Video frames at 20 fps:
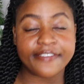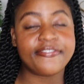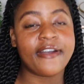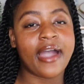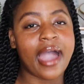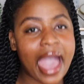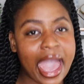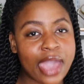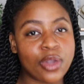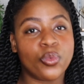
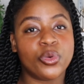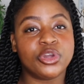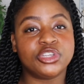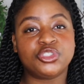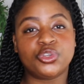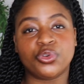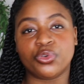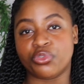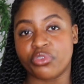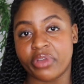If I were
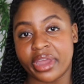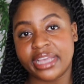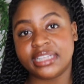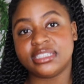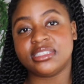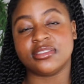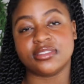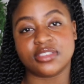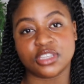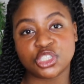to
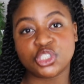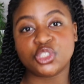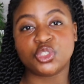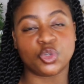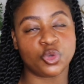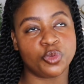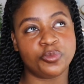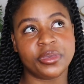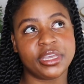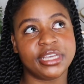rate this
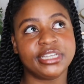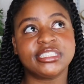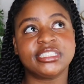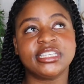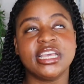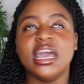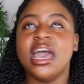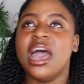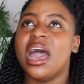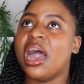
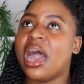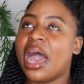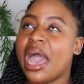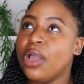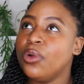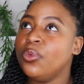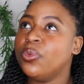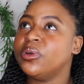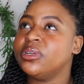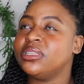two-piece,
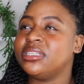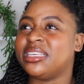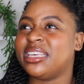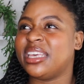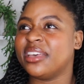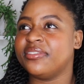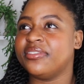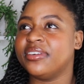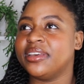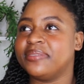I would
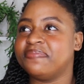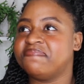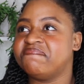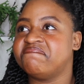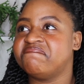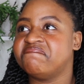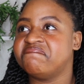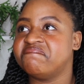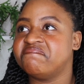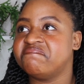give it
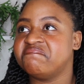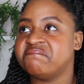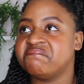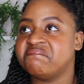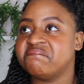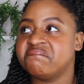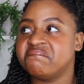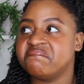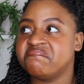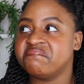
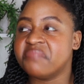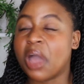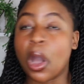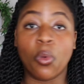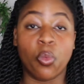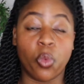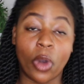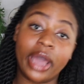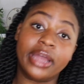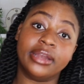
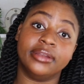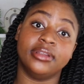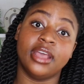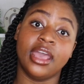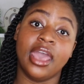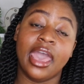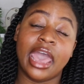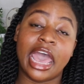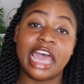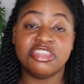a
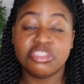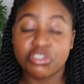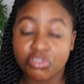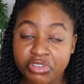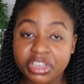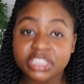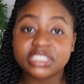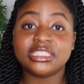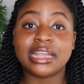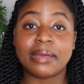one and the
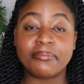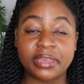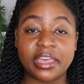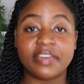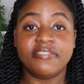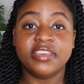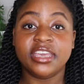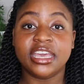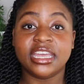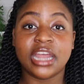reason I'm
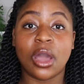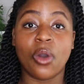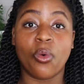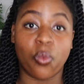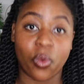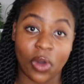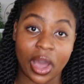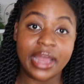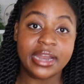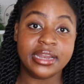giving it a
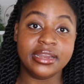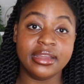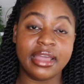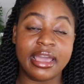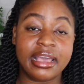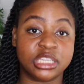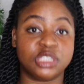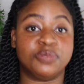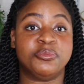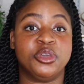
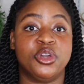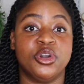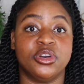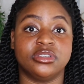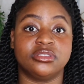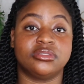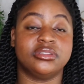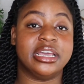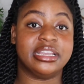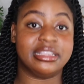one is
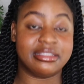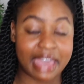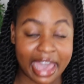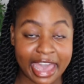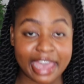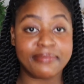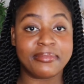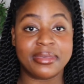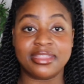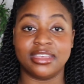because it
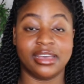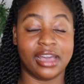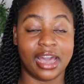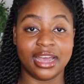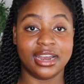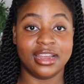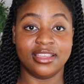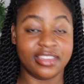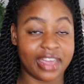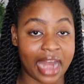came in the
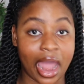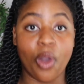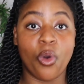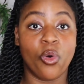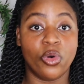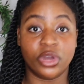color that I